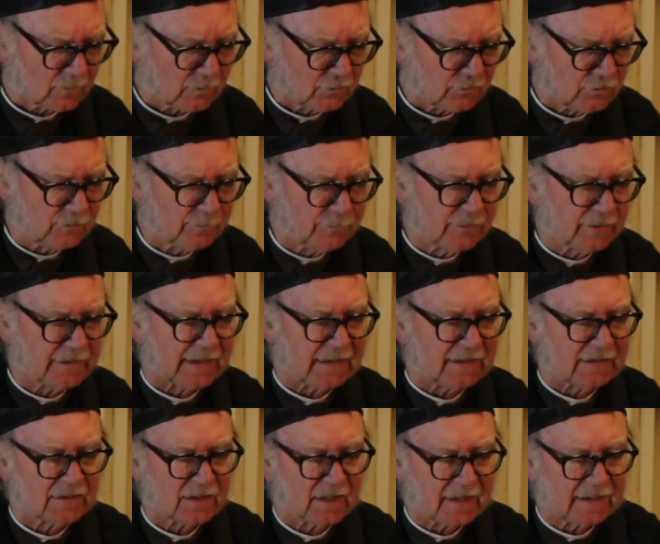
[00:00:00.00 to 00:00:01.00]
to put
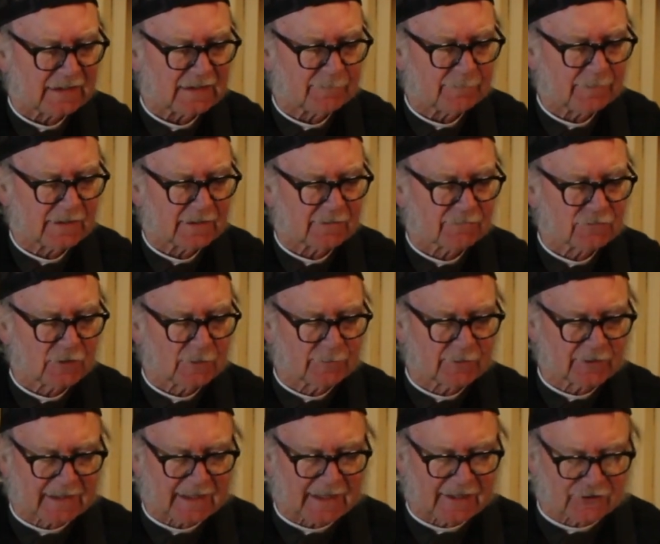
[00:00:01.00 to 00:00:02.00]
a tiny bit of
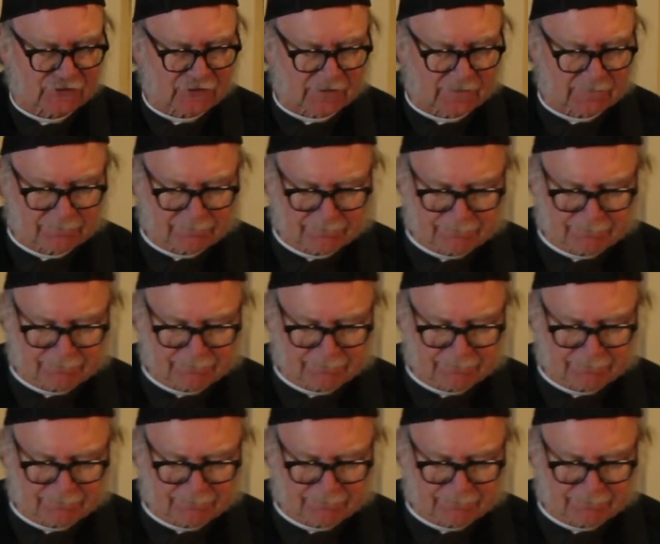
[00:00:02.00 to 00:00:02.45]
lubrication